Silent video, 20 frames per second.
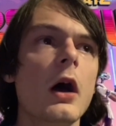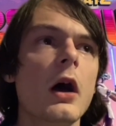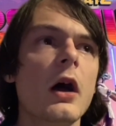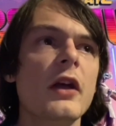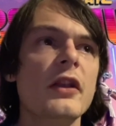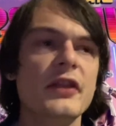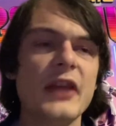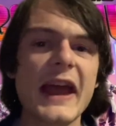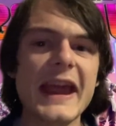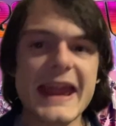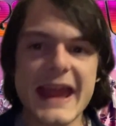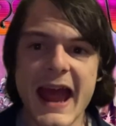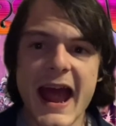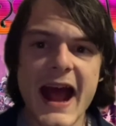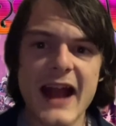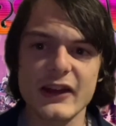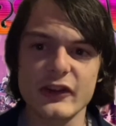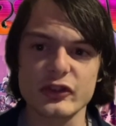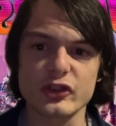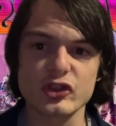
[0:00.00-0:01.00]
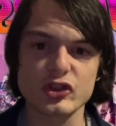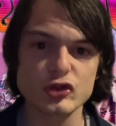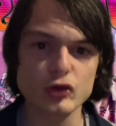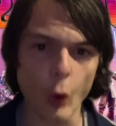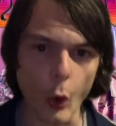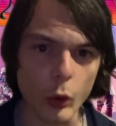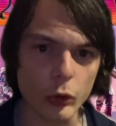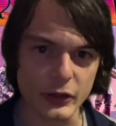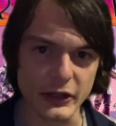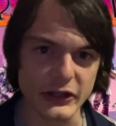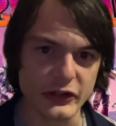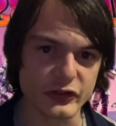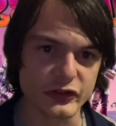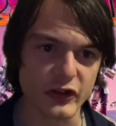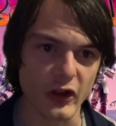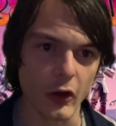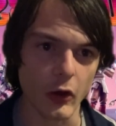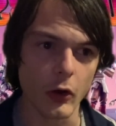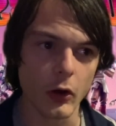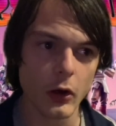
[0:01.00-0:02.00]
They had a story
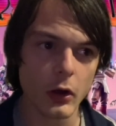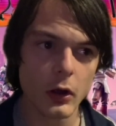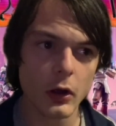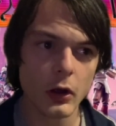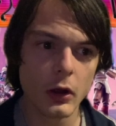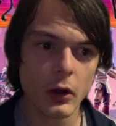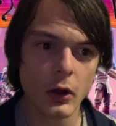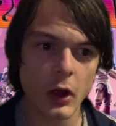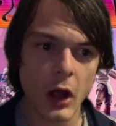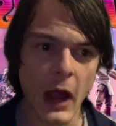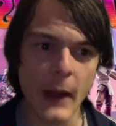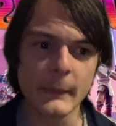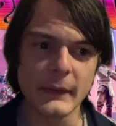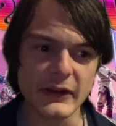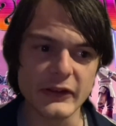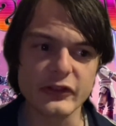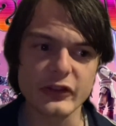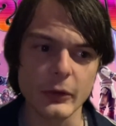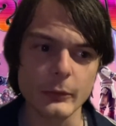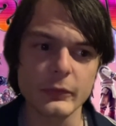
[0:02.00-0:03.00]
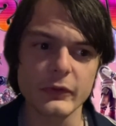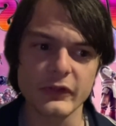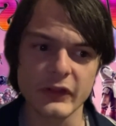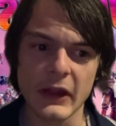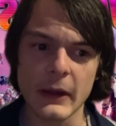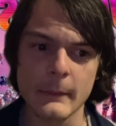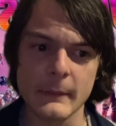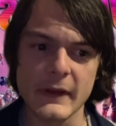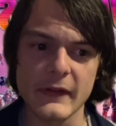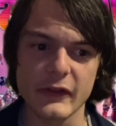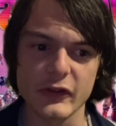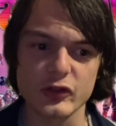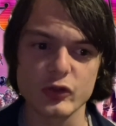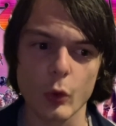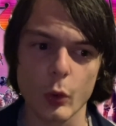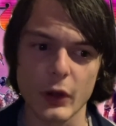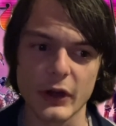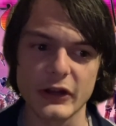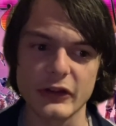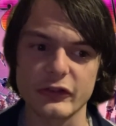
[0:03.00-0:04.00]
still. The
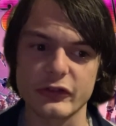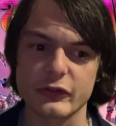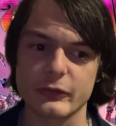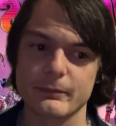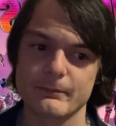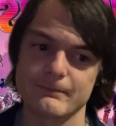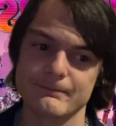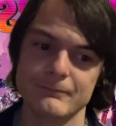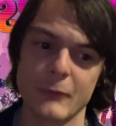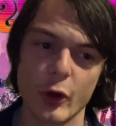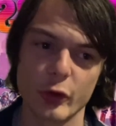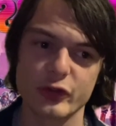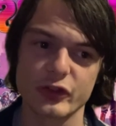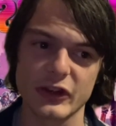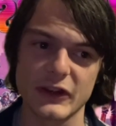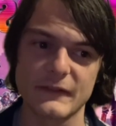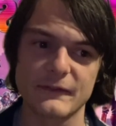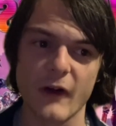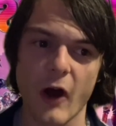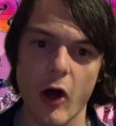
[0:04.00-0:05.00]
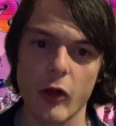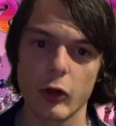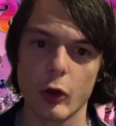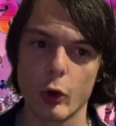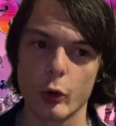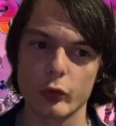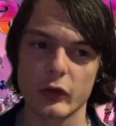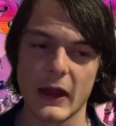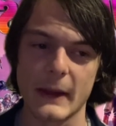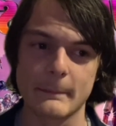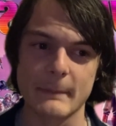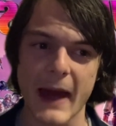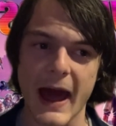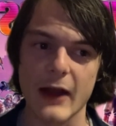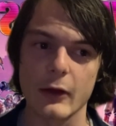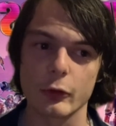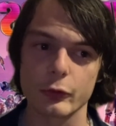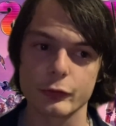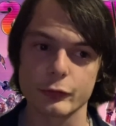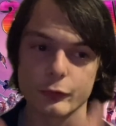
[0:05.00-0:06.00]
stories mostly followed, like,
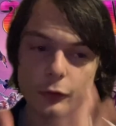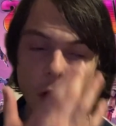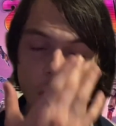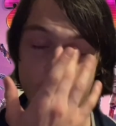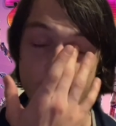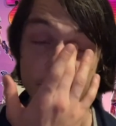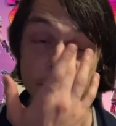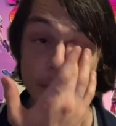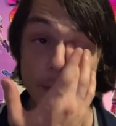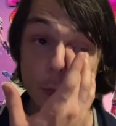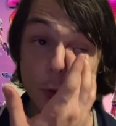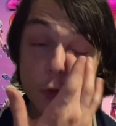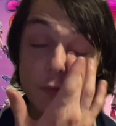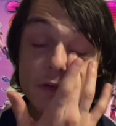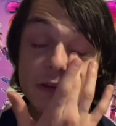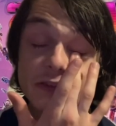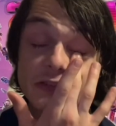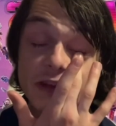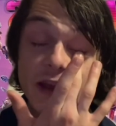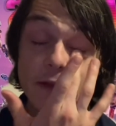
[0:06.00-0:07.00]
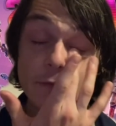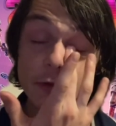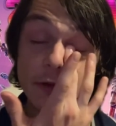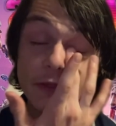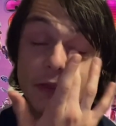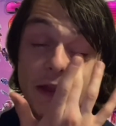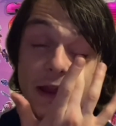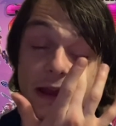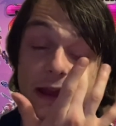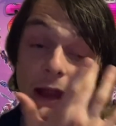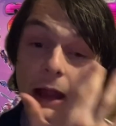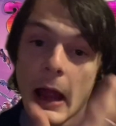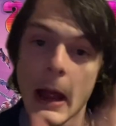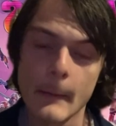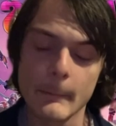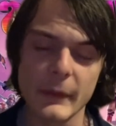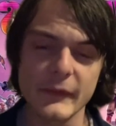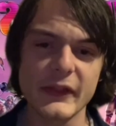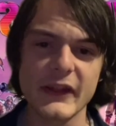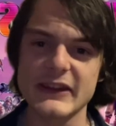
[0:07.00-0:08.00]
battles from the movies and everything,
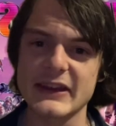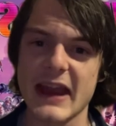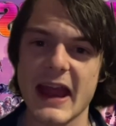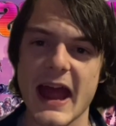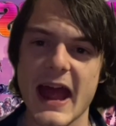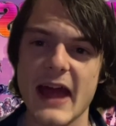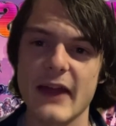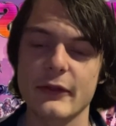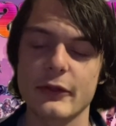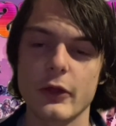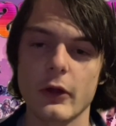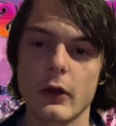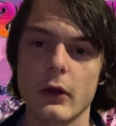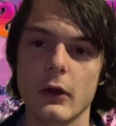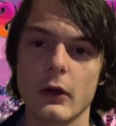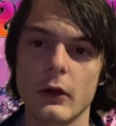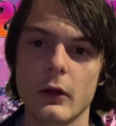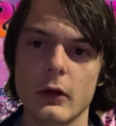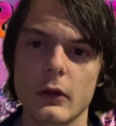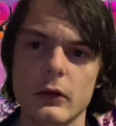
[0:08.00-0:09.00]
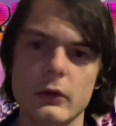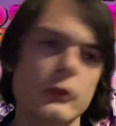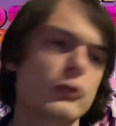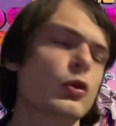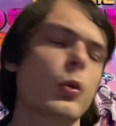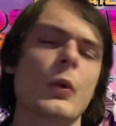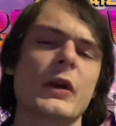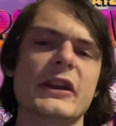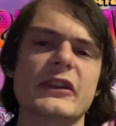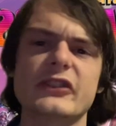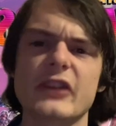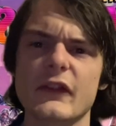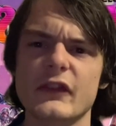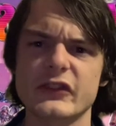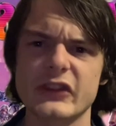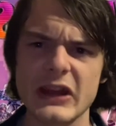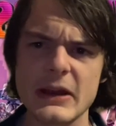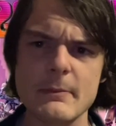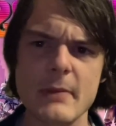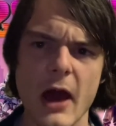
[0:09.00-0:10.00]
but then you had the
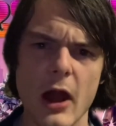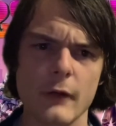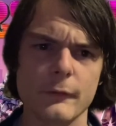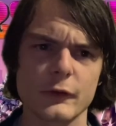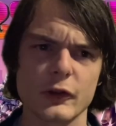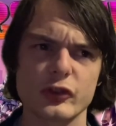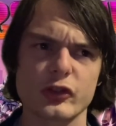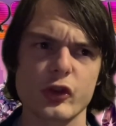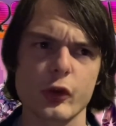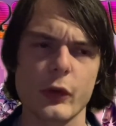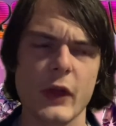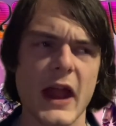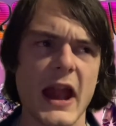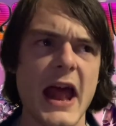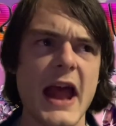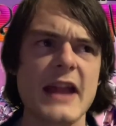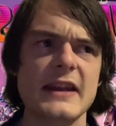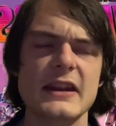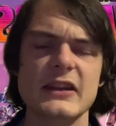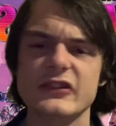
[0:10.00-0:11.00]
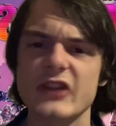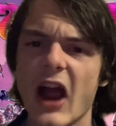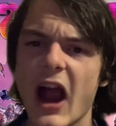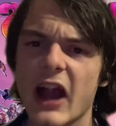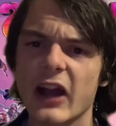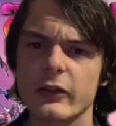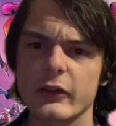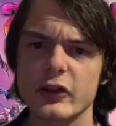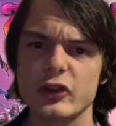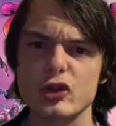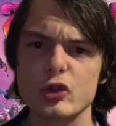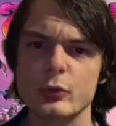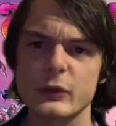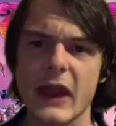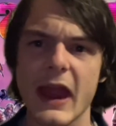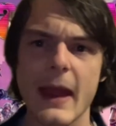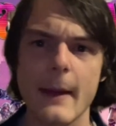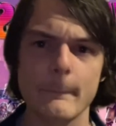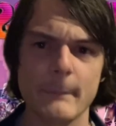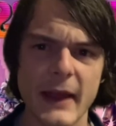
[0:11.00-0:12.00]
2017 Battlefront 2 that had an entirely new
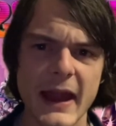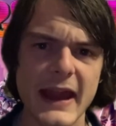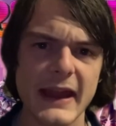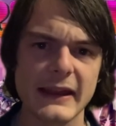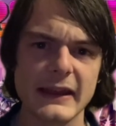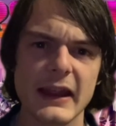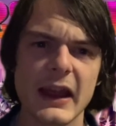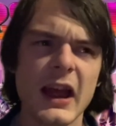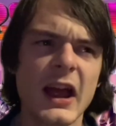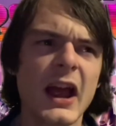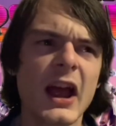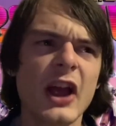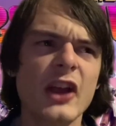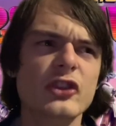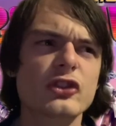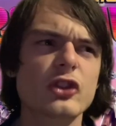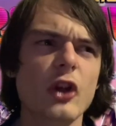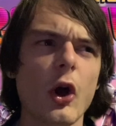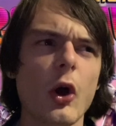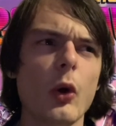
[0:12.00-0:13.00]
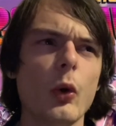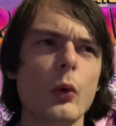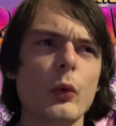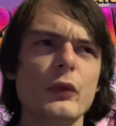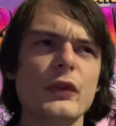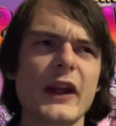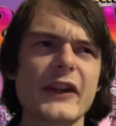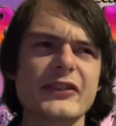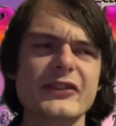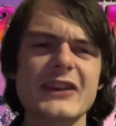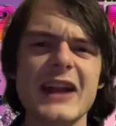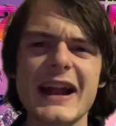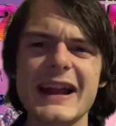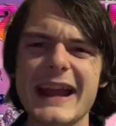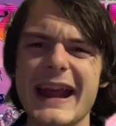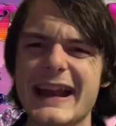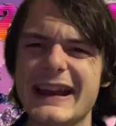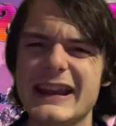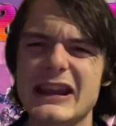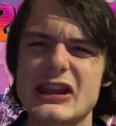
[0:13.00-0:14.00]
campaign. So, that's not
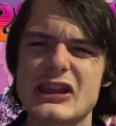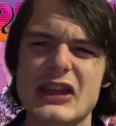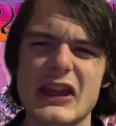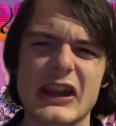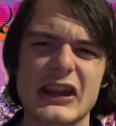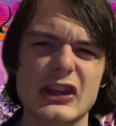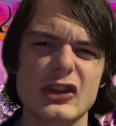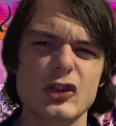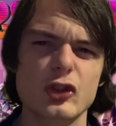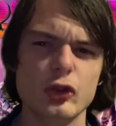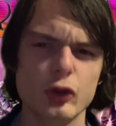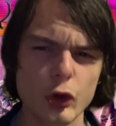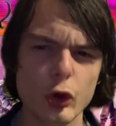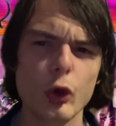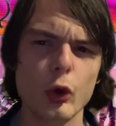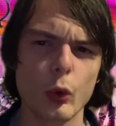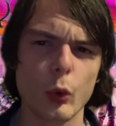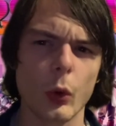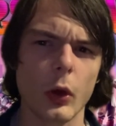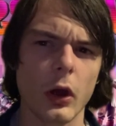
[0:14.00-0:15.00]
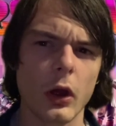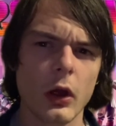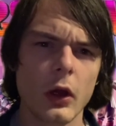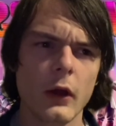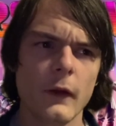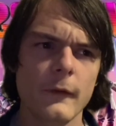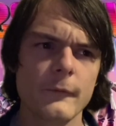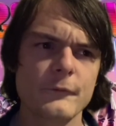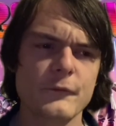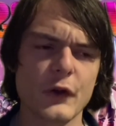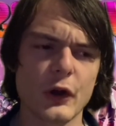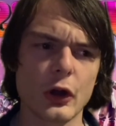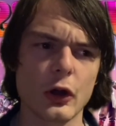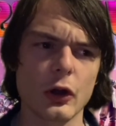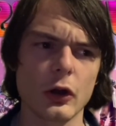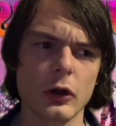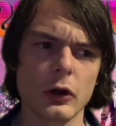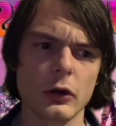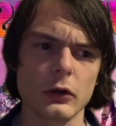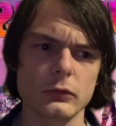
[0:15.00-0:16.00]
anything new
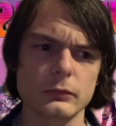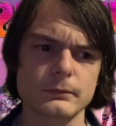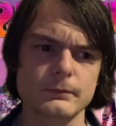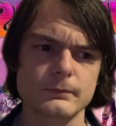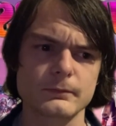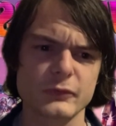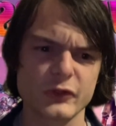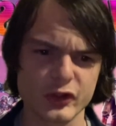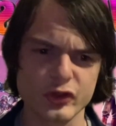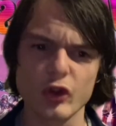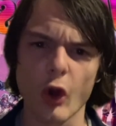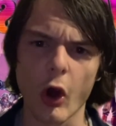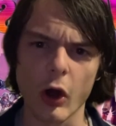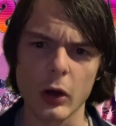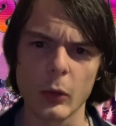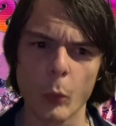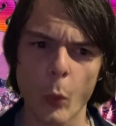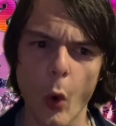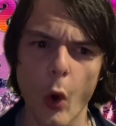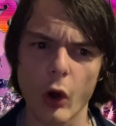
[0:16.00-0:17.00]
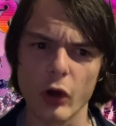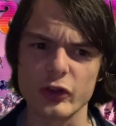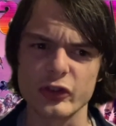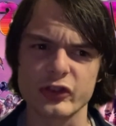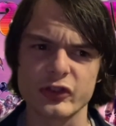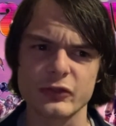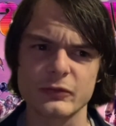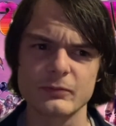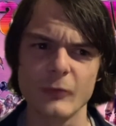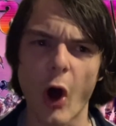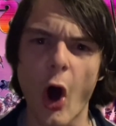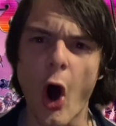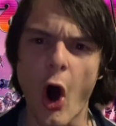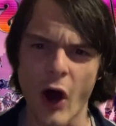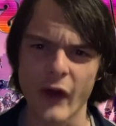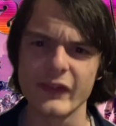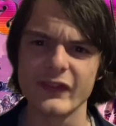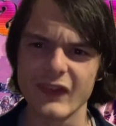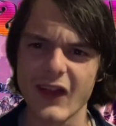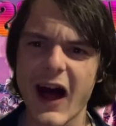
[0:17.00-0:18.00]
for Star Wars
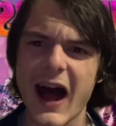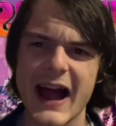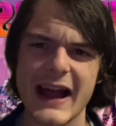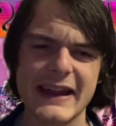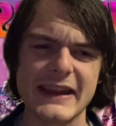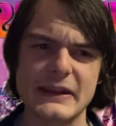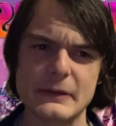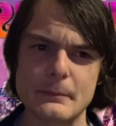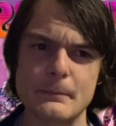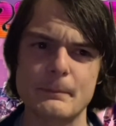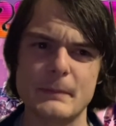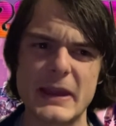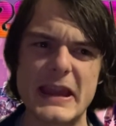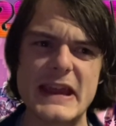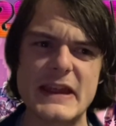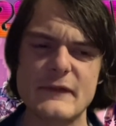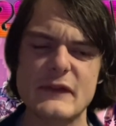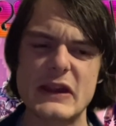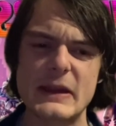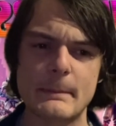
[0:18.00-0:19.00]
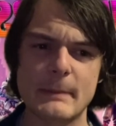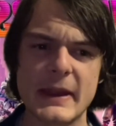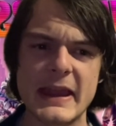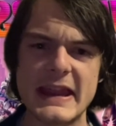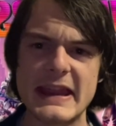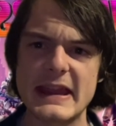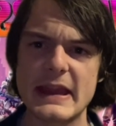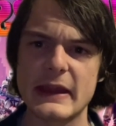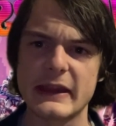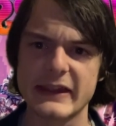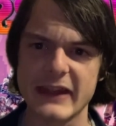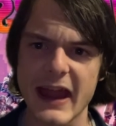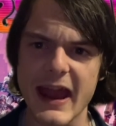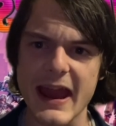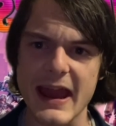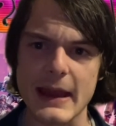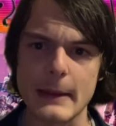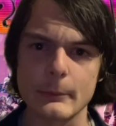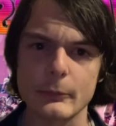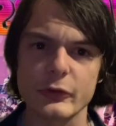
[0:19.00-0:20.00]
online PvP
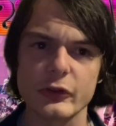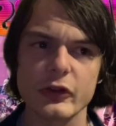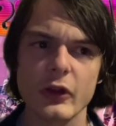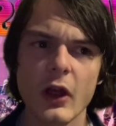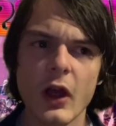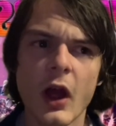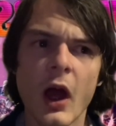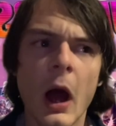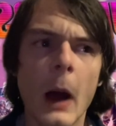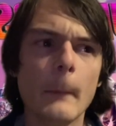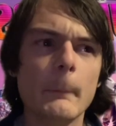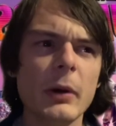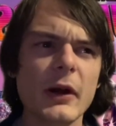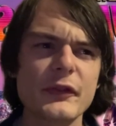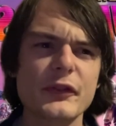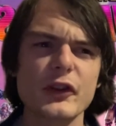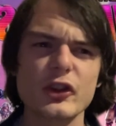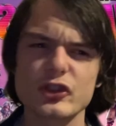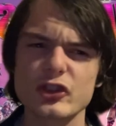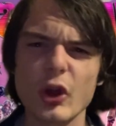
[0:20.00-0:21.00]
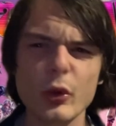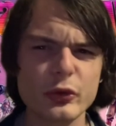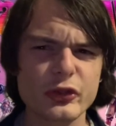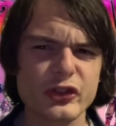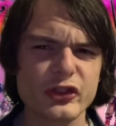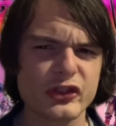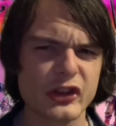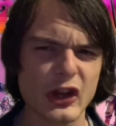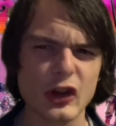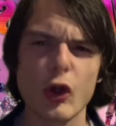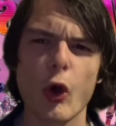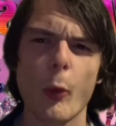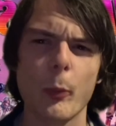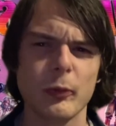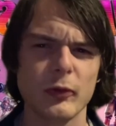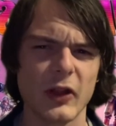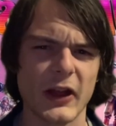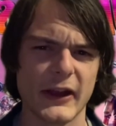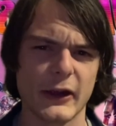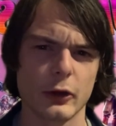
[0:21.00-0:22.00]
games. But there's no
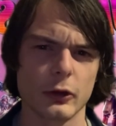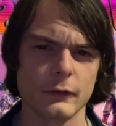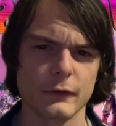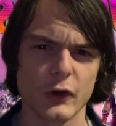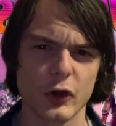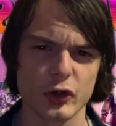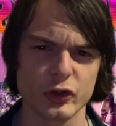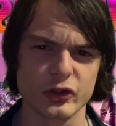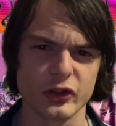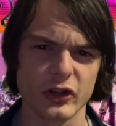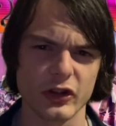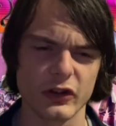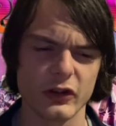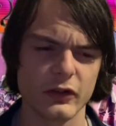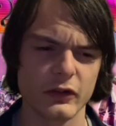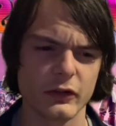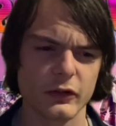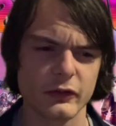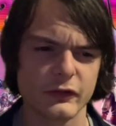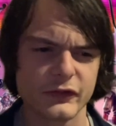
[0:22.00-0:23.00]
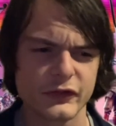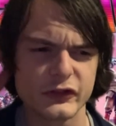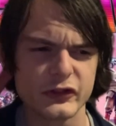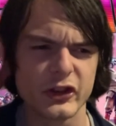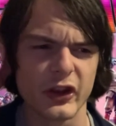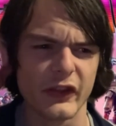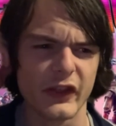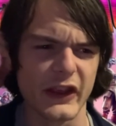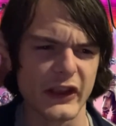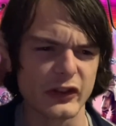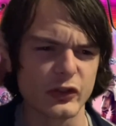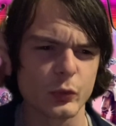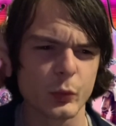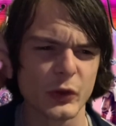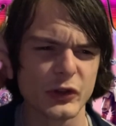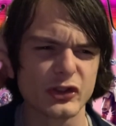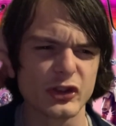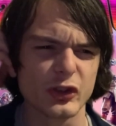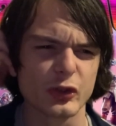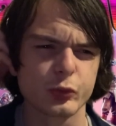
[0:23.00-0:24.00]
single-player version to this,
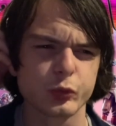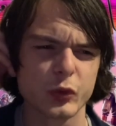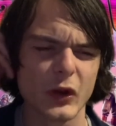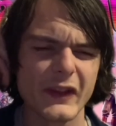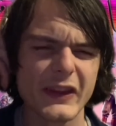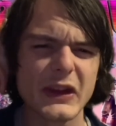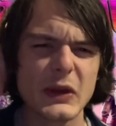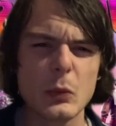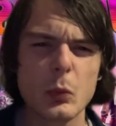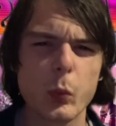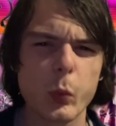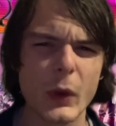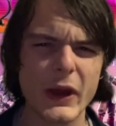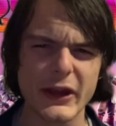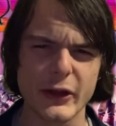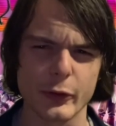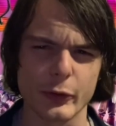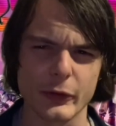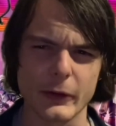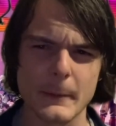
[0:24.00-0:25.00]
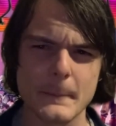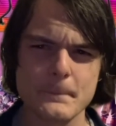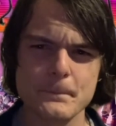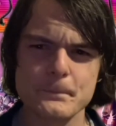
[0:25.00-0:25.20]
which is really weird.